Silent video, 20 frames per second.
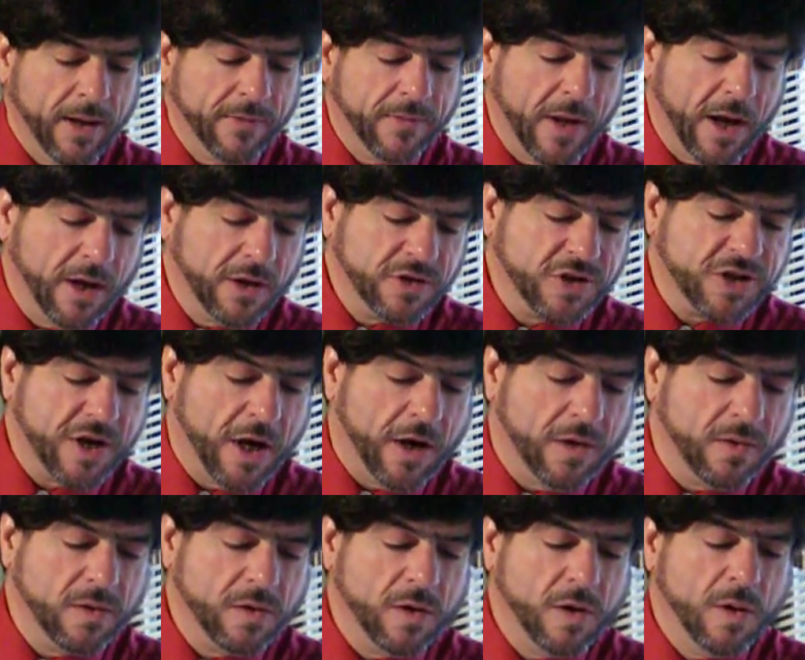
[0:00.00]
And thou
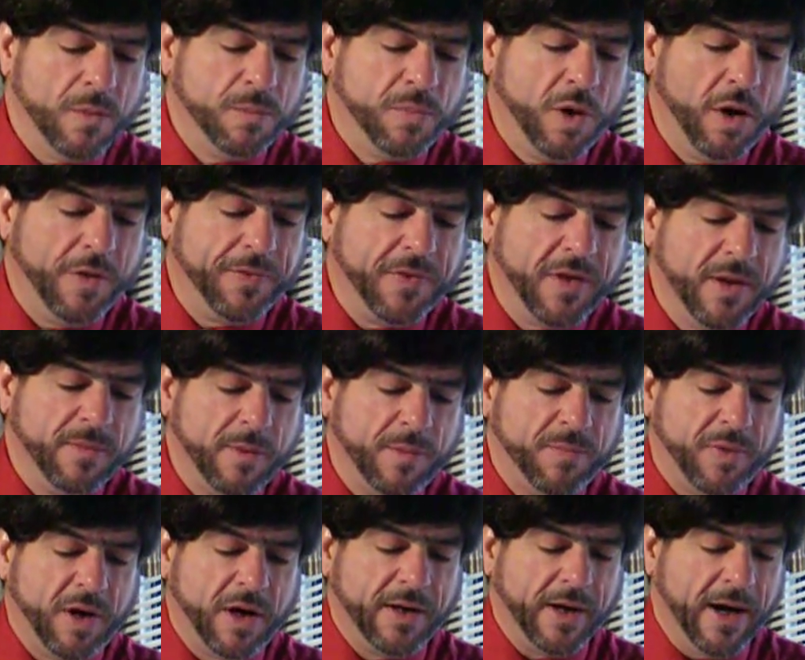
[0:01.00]
shalt put them
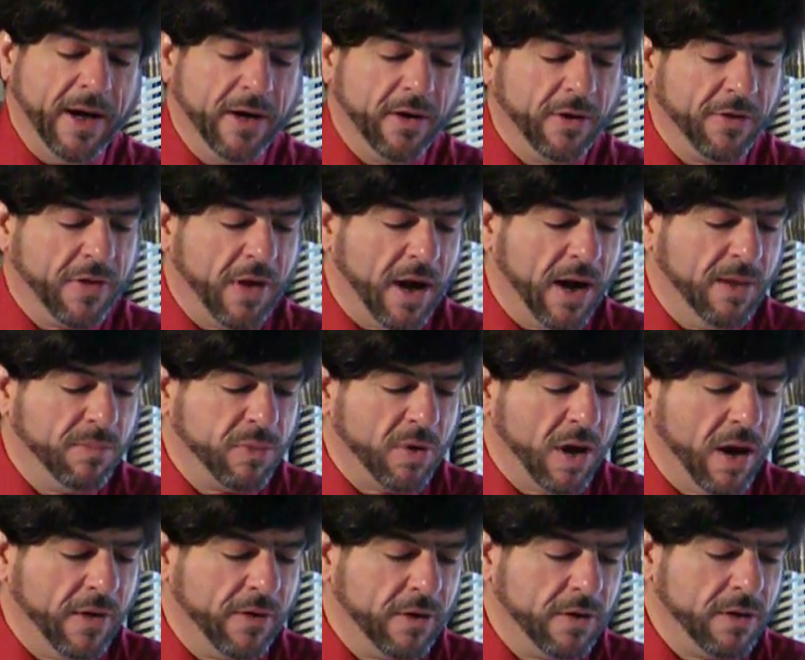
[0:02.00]
upon Aaron thy
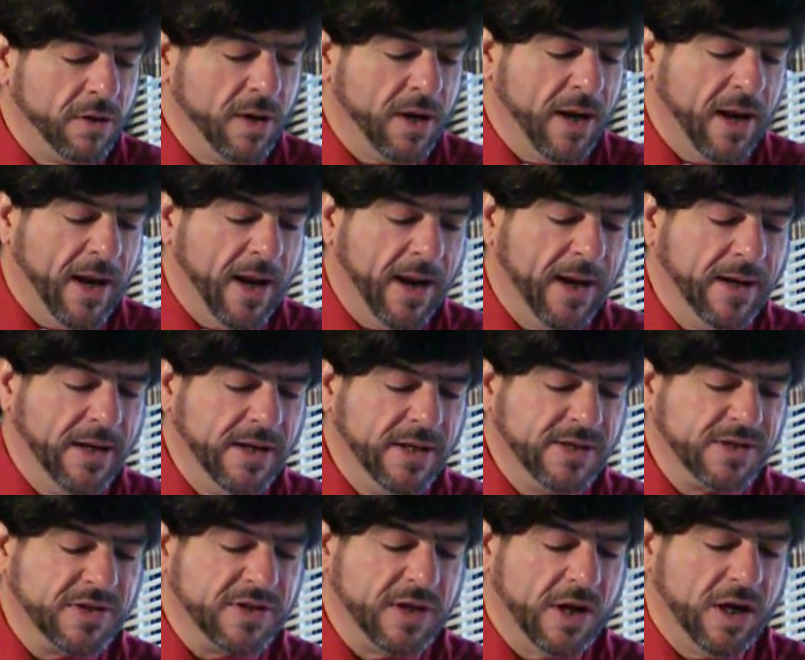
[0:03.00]
brother, and
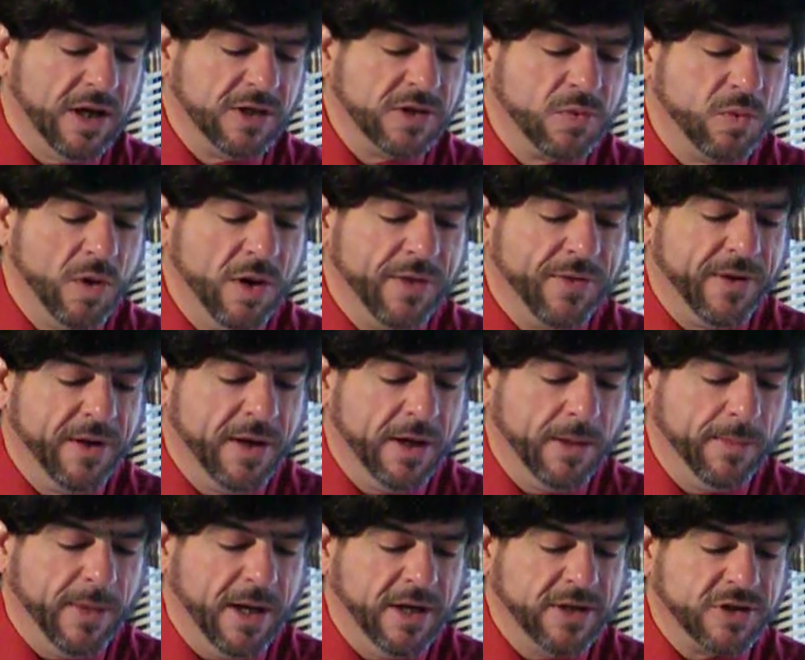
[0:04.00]
his sons with
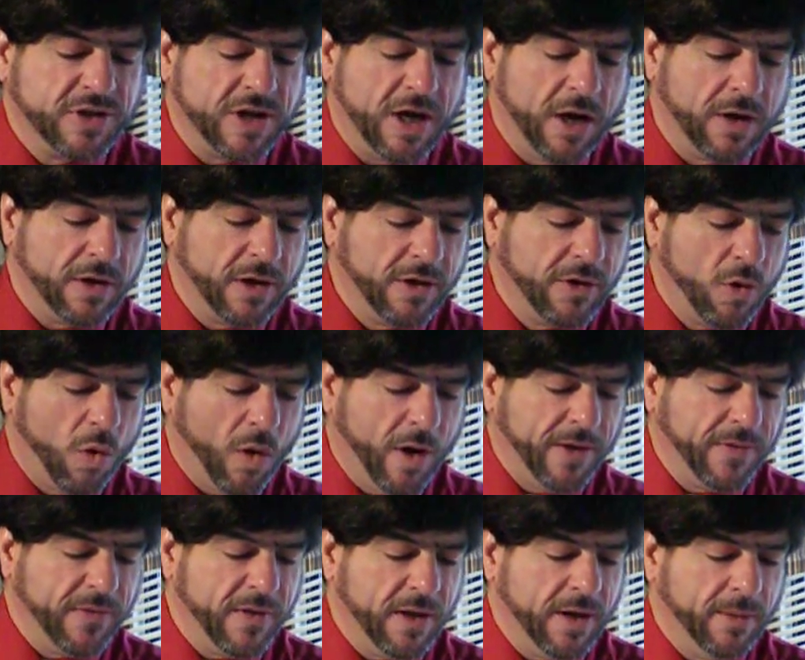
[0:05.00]
him, and shalt
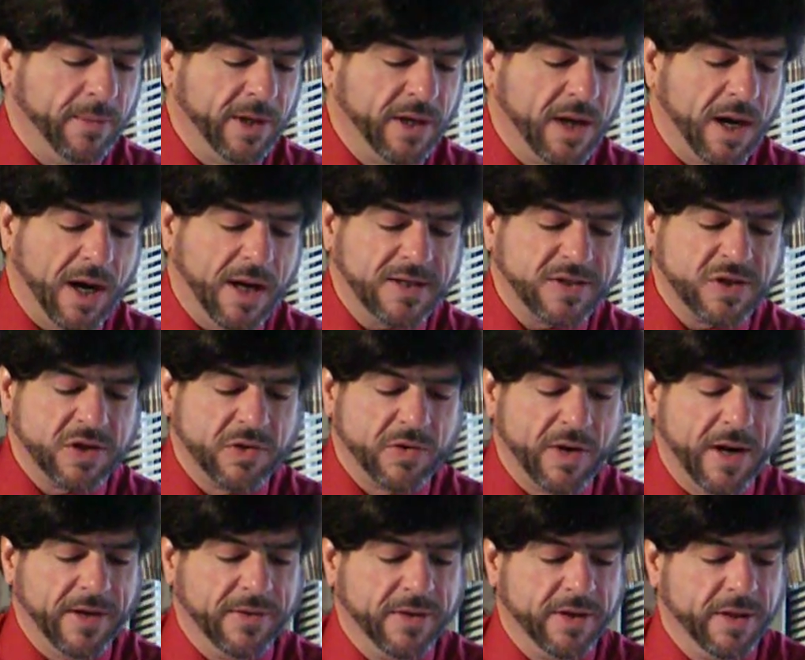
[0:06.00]
anoint them, and
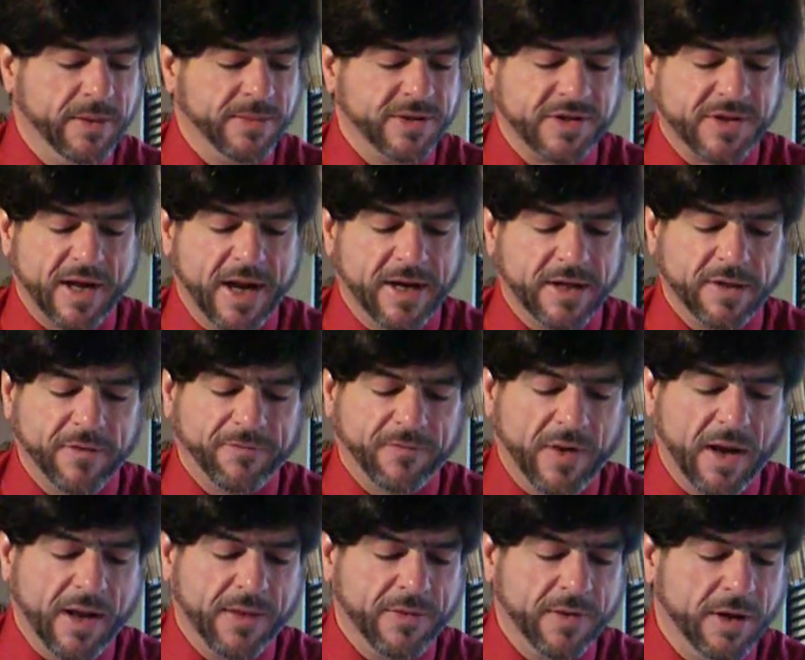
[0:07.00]
consecrate them, and
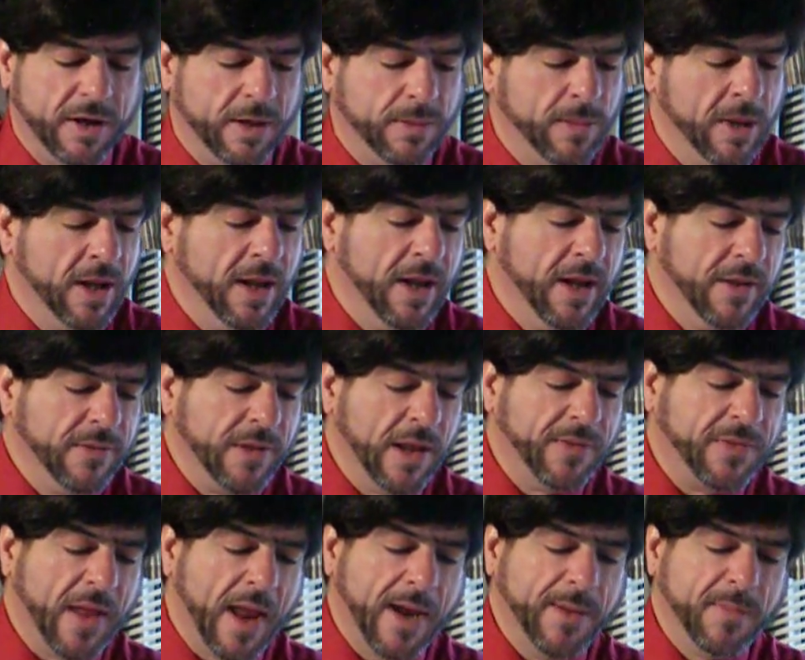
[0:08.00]
sanctify them,
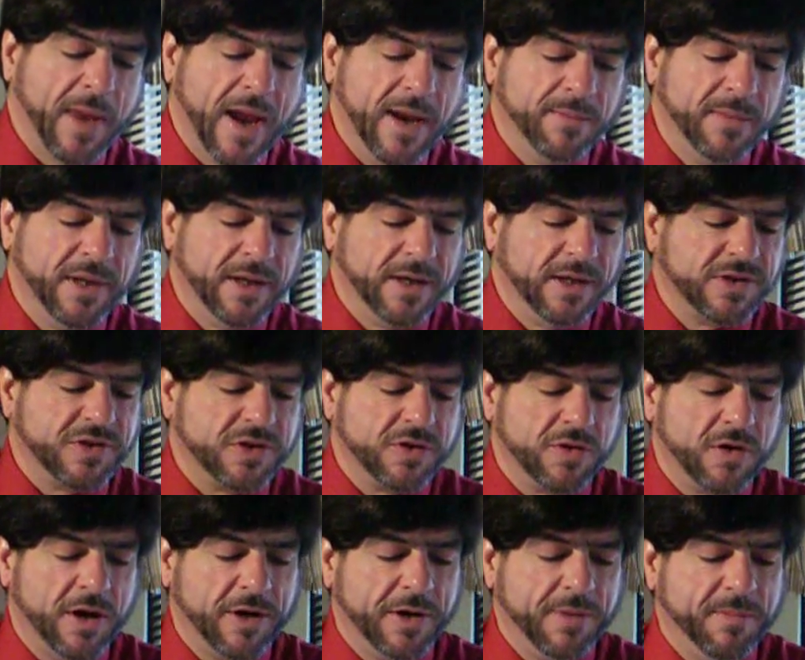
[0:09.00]
that they may
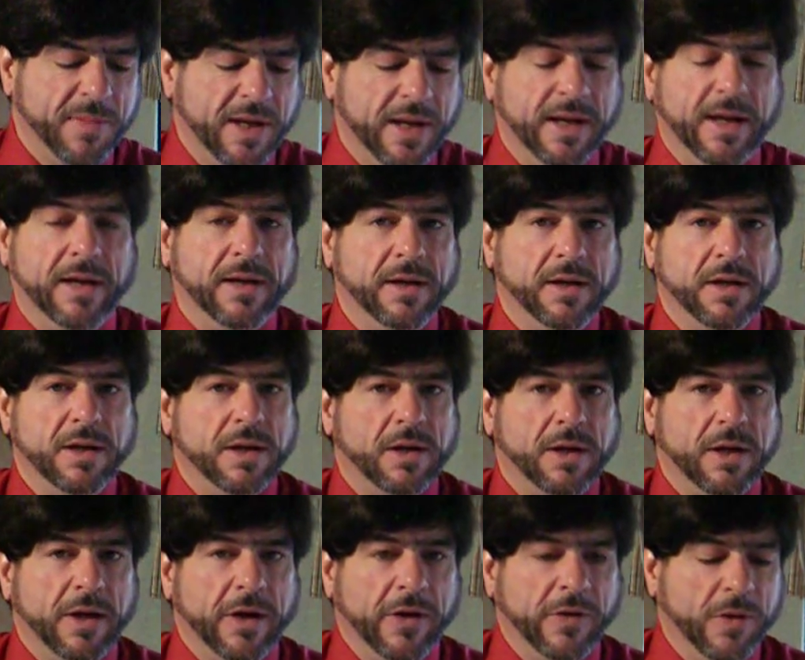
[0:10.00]
minister unto me
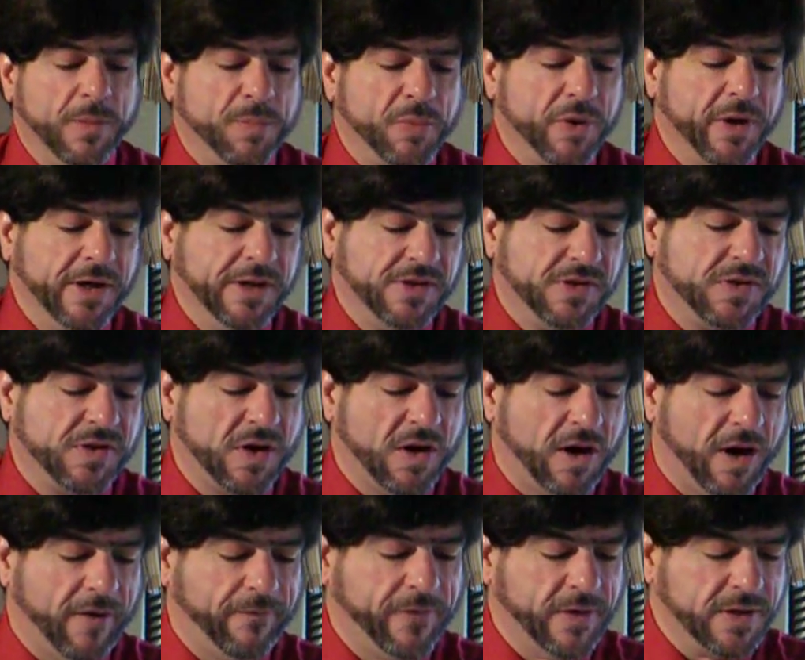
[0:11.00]
in the priest's
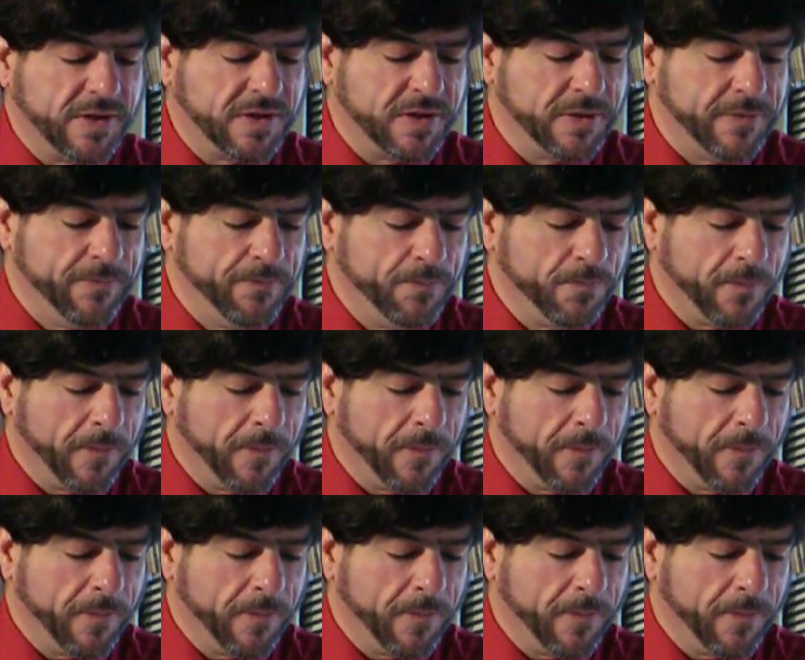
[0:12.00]
office.